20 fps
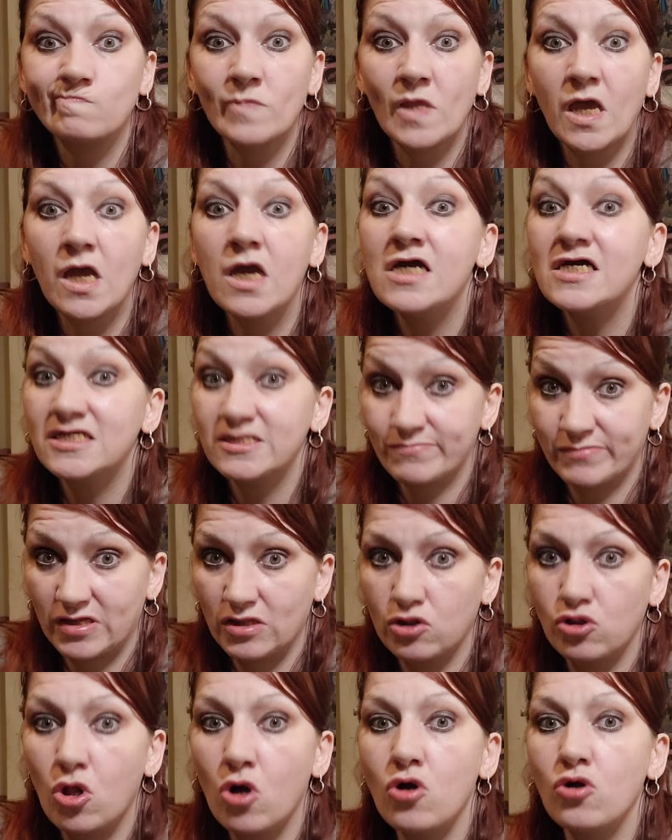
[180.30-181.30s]
It's
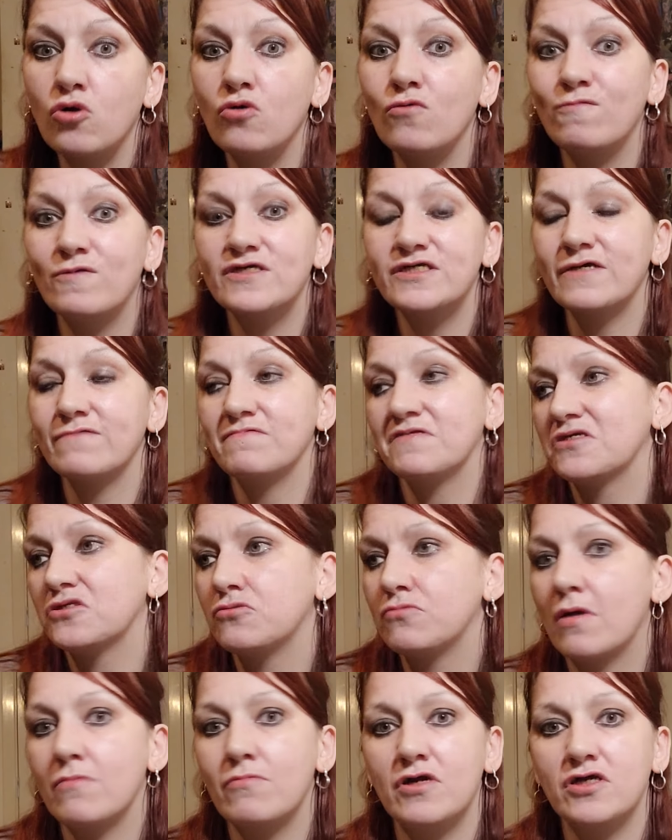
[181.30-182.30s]
been long over
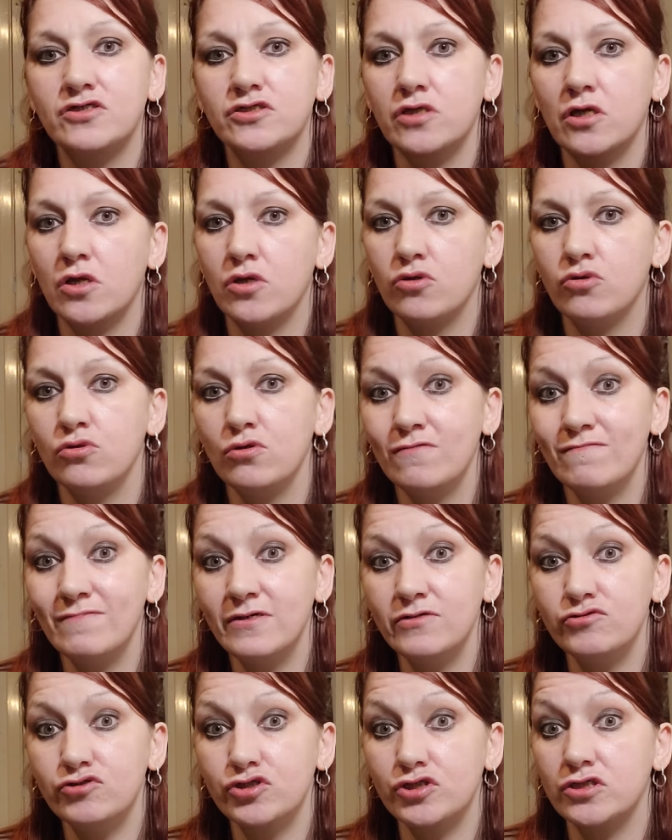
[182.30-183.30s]
72 hours, no
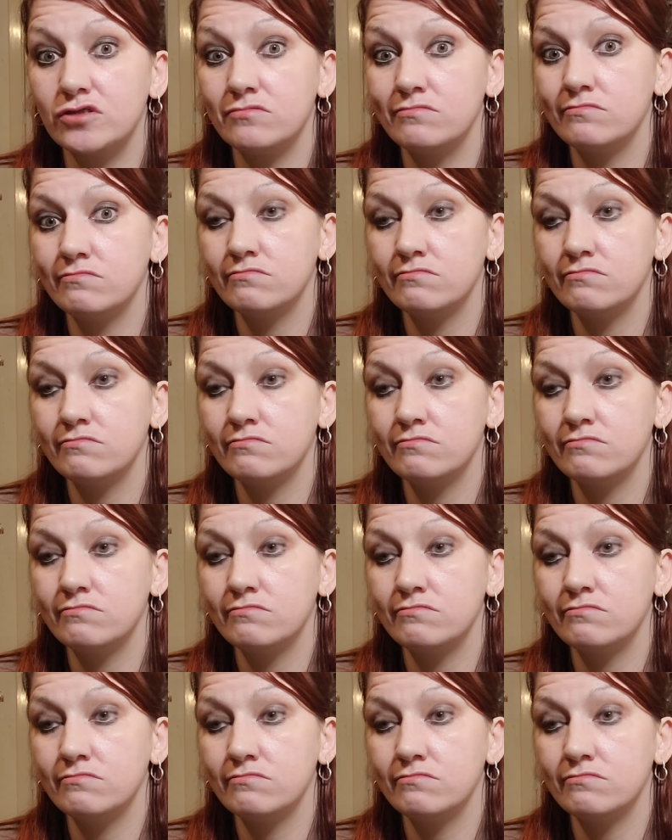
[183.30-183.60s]
voucher.